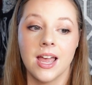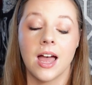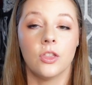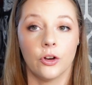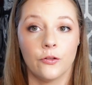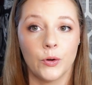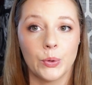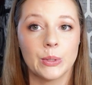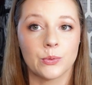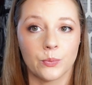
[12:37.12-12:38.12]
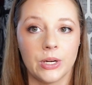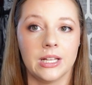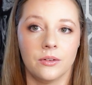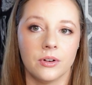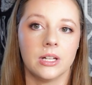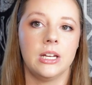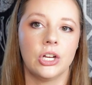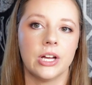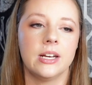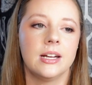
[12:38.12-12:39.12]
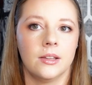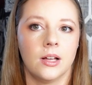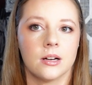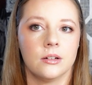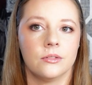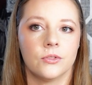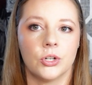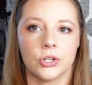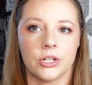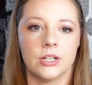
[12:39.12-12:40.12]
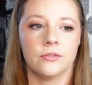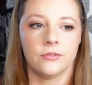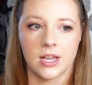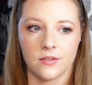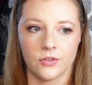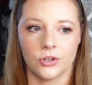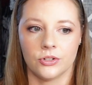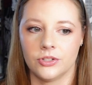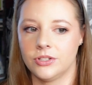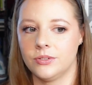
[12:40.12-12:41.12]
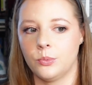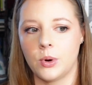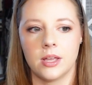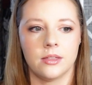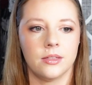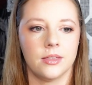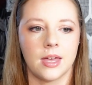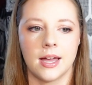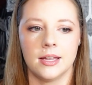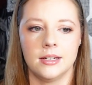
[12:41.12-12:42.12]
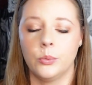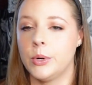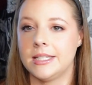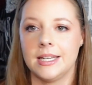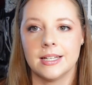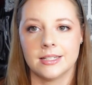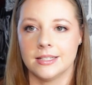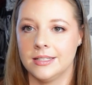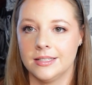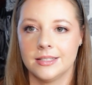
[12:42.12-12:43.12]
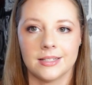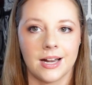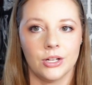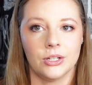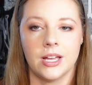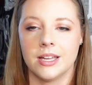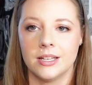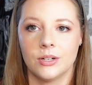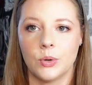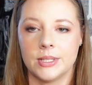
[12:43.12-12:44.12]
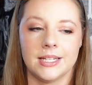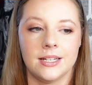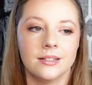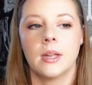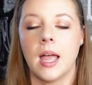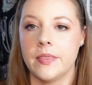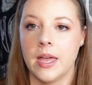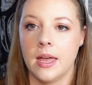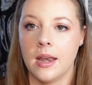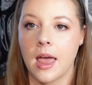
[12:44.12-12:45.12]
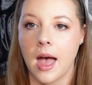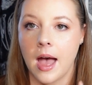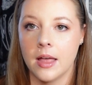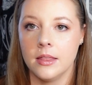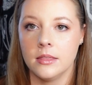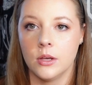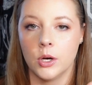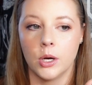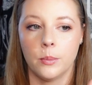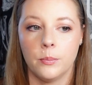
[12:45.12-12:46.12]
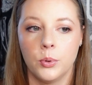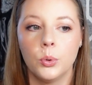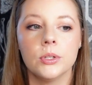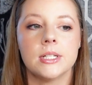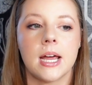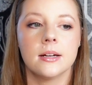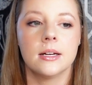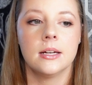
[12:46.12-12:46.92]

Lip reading: And the food was really, really good. A lot of good flavors with that Louisiana style like cuisine. And then at the pool deck,